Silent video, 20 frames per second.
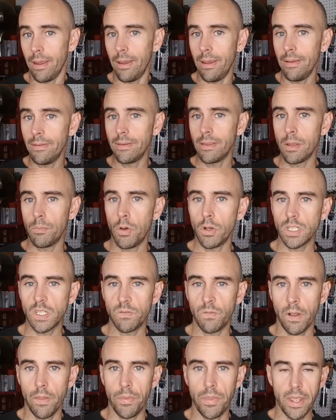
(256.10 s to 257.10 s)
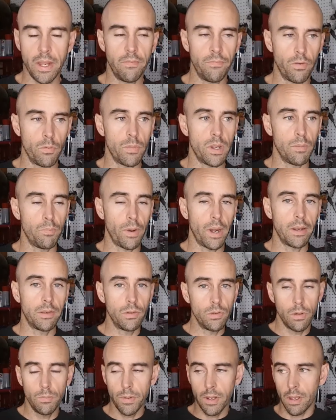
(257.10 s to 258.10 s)
isn't the most fun thing for me. But I
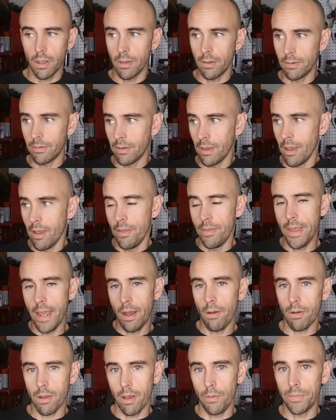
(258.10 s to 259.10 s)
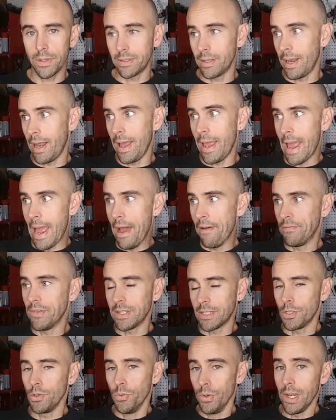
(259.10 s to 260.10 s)
do it because the outcome is that I have
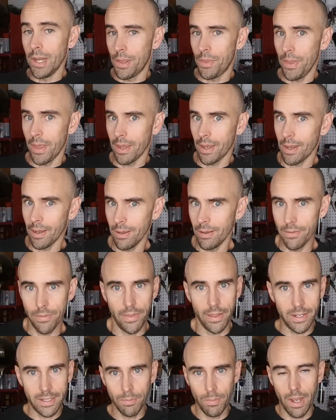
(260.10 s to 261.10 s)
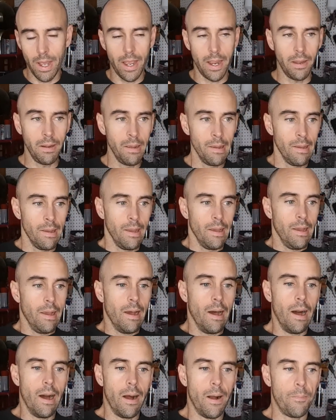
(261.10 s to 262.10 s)
this unique thing that's mine.
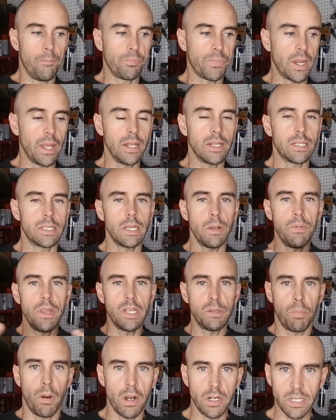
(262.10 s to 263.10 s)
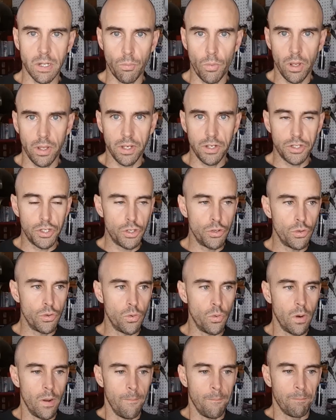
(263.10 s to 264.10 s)
And some of these parts I'm willing
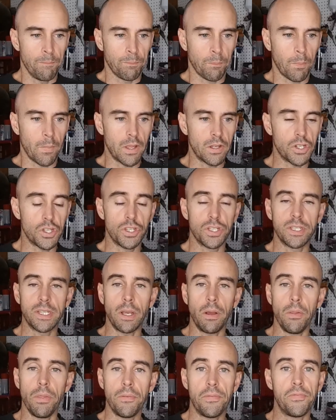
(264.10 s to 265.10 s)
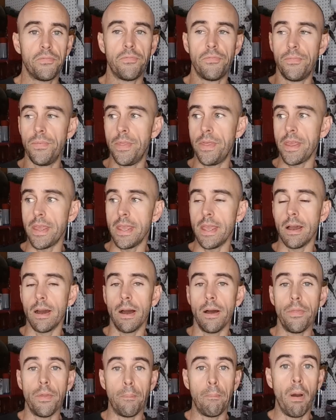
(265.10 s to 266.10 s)
to sell
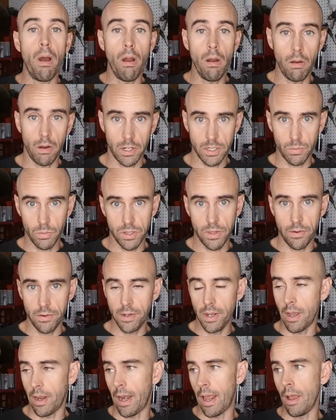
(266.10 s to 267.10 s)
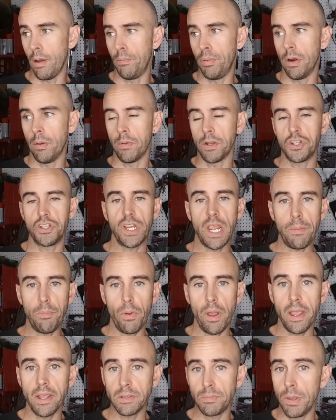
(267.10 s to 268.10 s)
the parts when they're done. I'll put them on
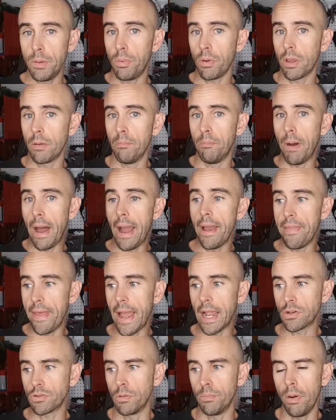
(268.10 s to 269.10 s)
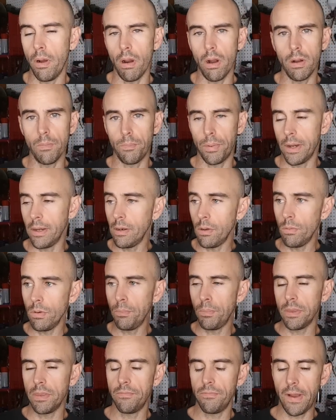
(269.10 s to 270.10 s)
Shapeways. People can buy the actual part, but I don't
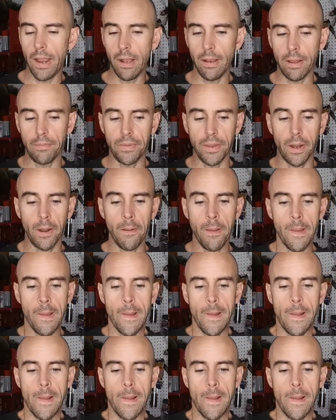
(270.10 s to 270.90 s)
want to put the file out there.